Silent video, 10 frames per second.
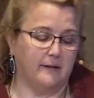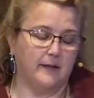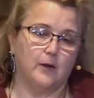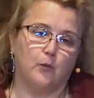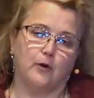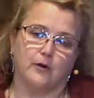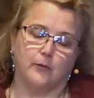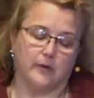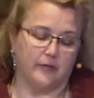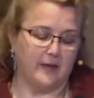They
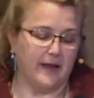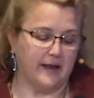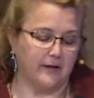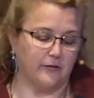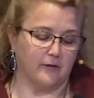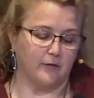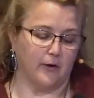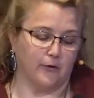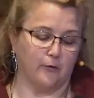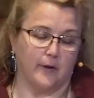work with the hands of
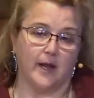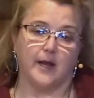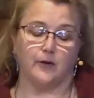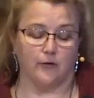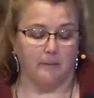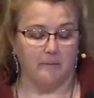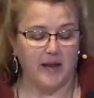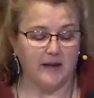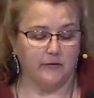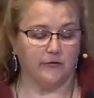our Creator to
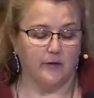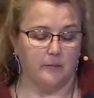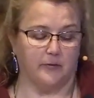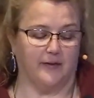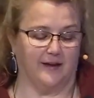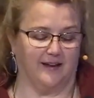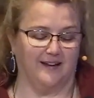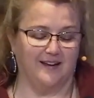make something